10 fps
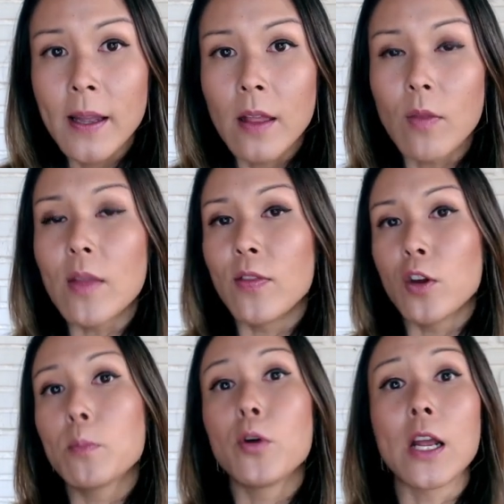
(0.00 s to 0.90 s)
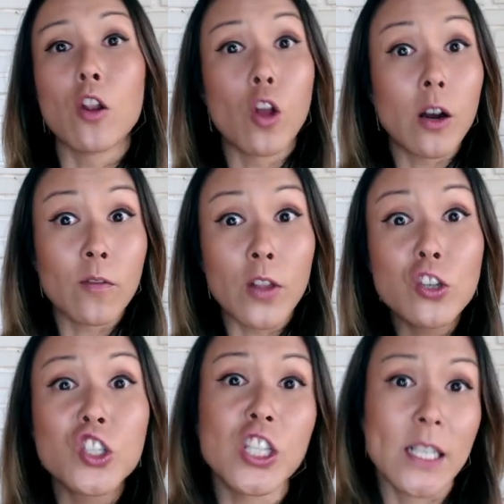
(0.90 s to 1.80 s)
that they're putting a lot of their
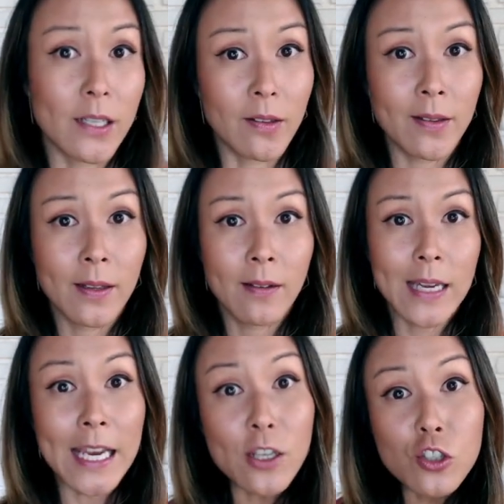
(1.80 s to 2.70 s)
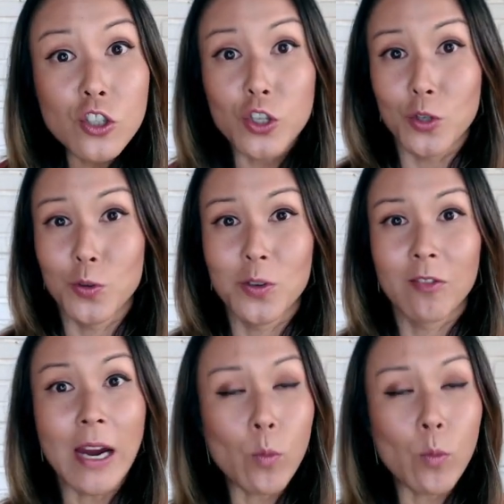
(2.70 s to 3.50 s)
genius into, right?